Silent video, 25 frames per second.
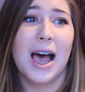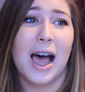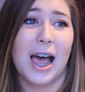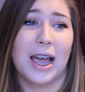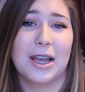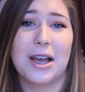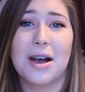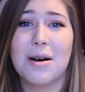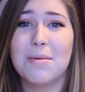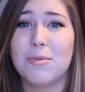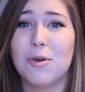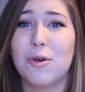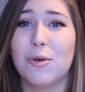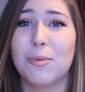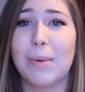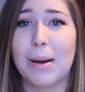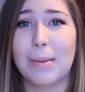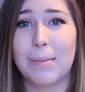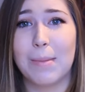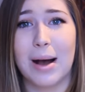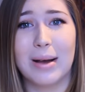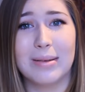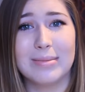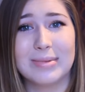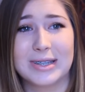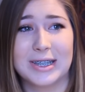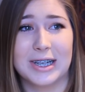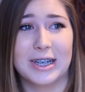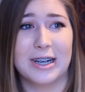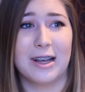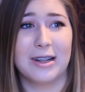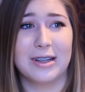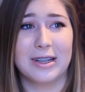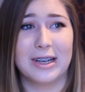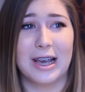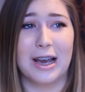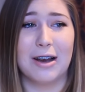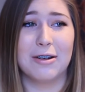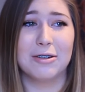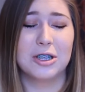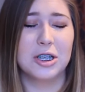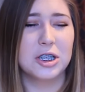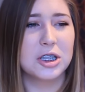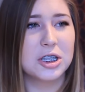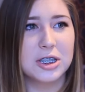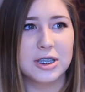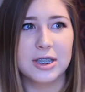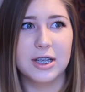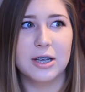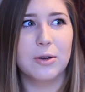I come home, my mom's sitting on the couch
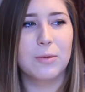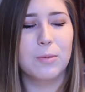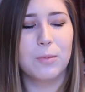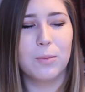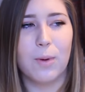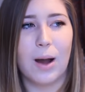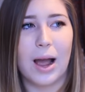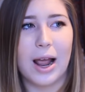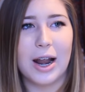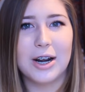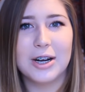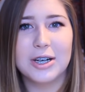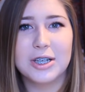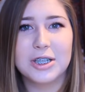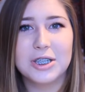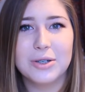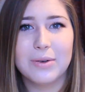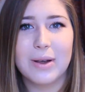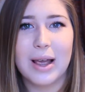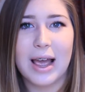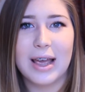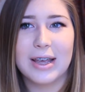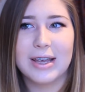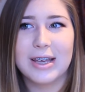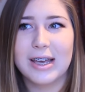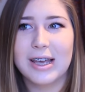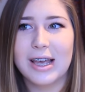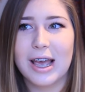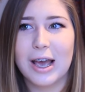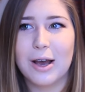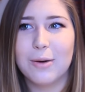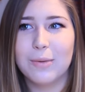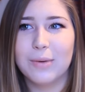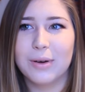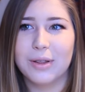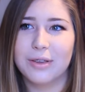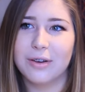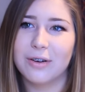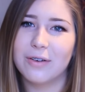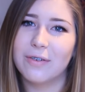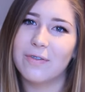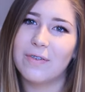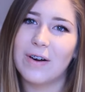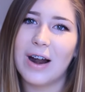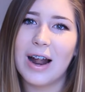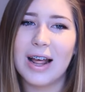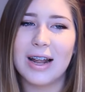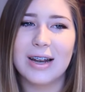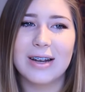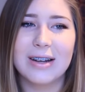and she's like, why aren't you hanging out with your
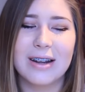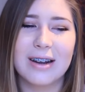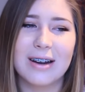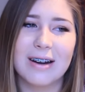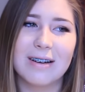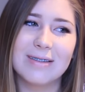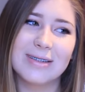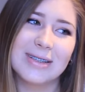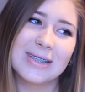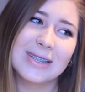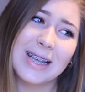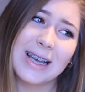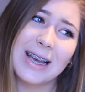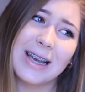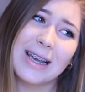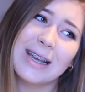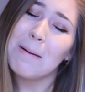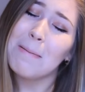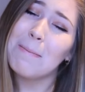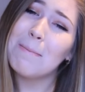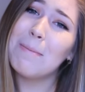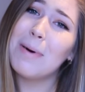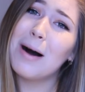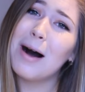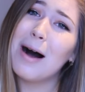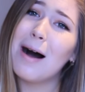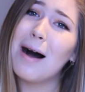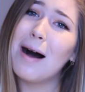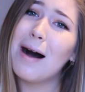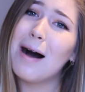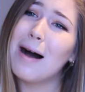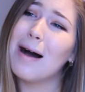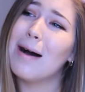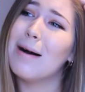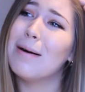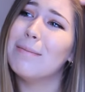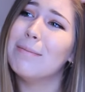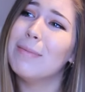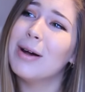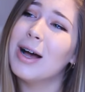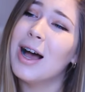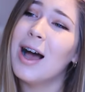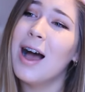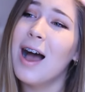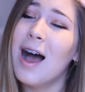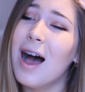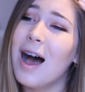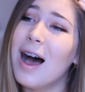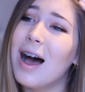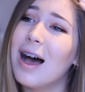friend? And I was like, Mom,
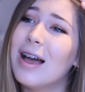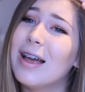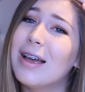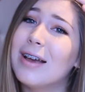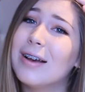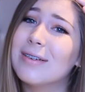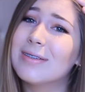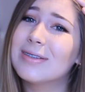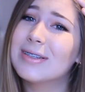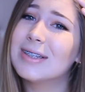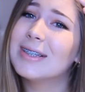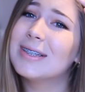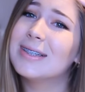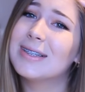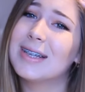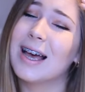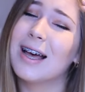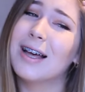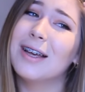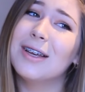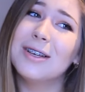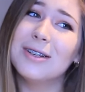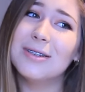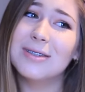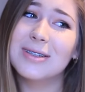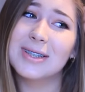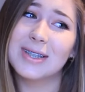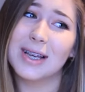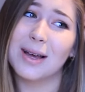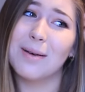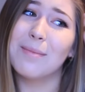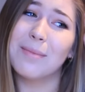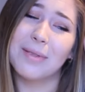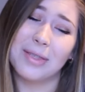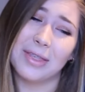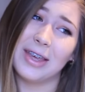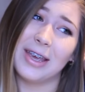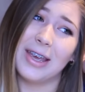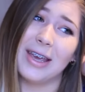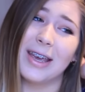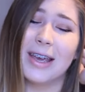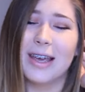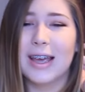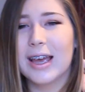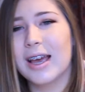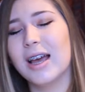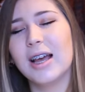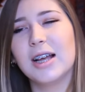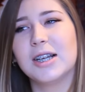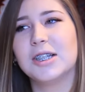I have to tell you
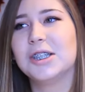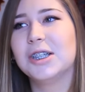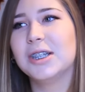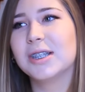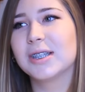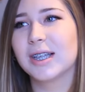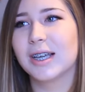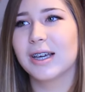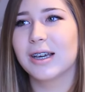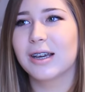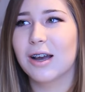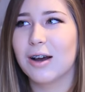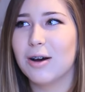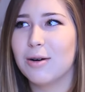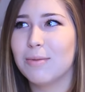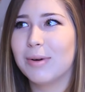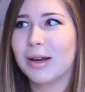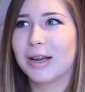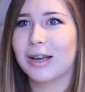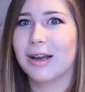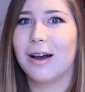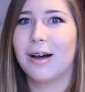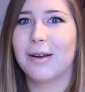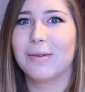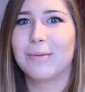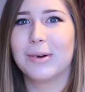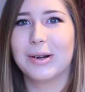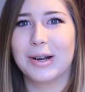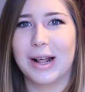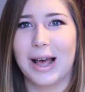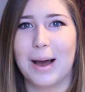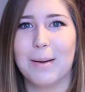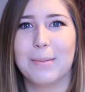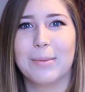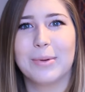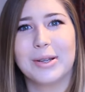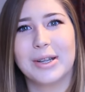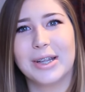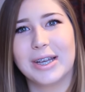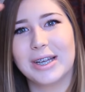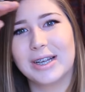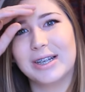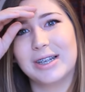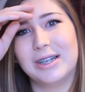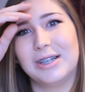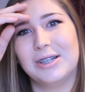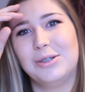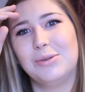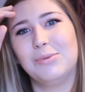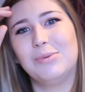something. And she's like, oh my god, what happened? Like,
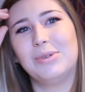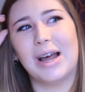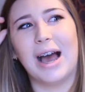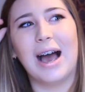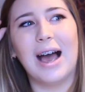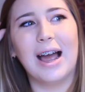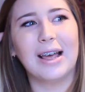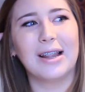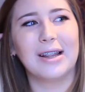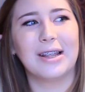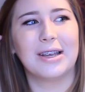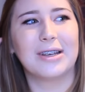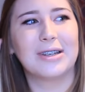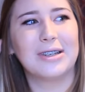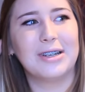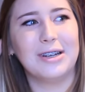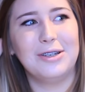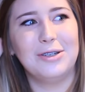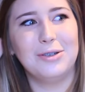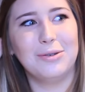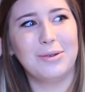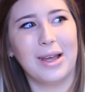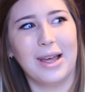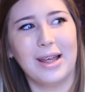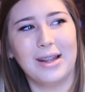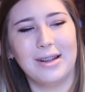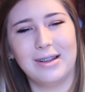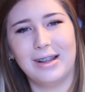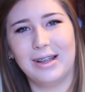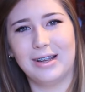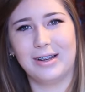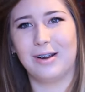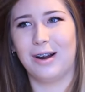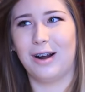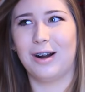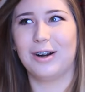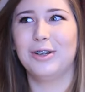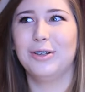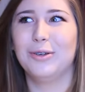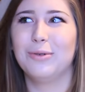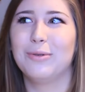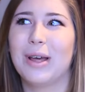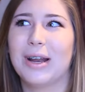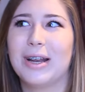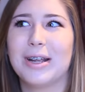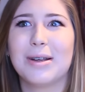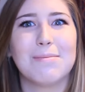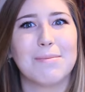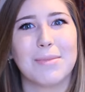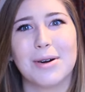did you die? Like, did you get, like, are you
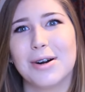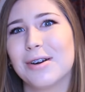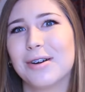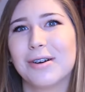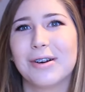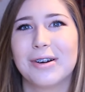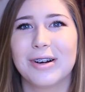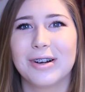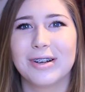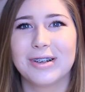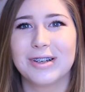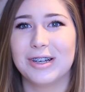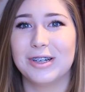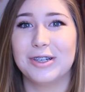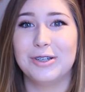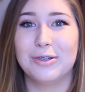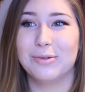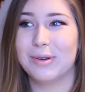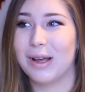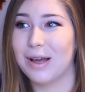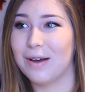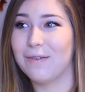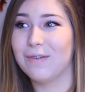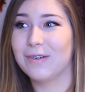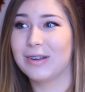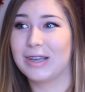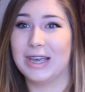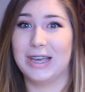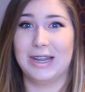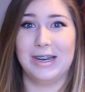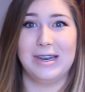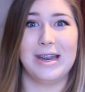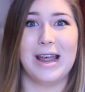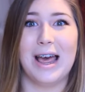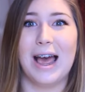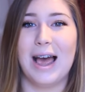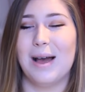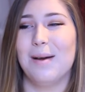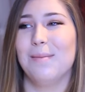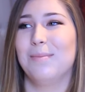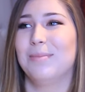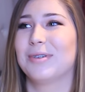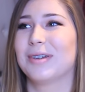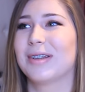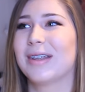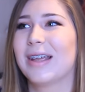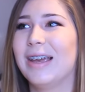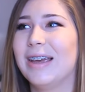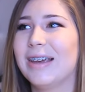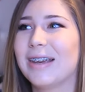getting murdered? Did you get kidnapped?
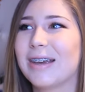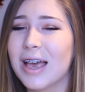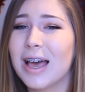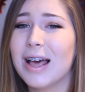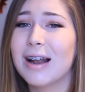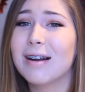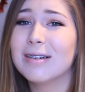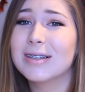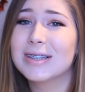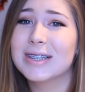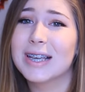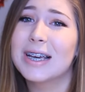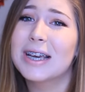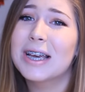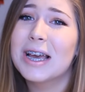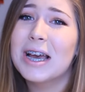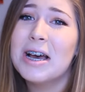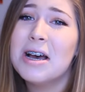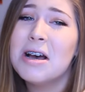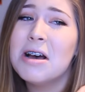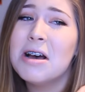Like, and I was like,